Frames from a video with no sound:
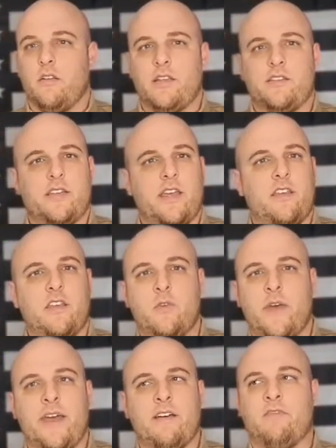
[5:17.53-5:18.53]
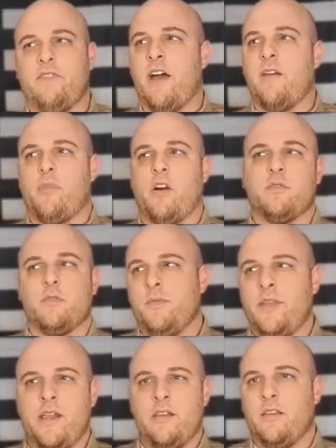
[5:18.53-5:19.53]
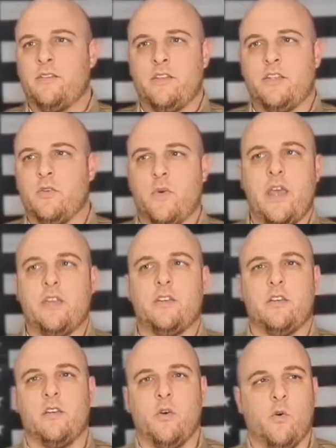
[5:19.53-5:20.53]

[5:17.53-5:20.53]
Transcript: let's say that you have 5 parts per million in this situation,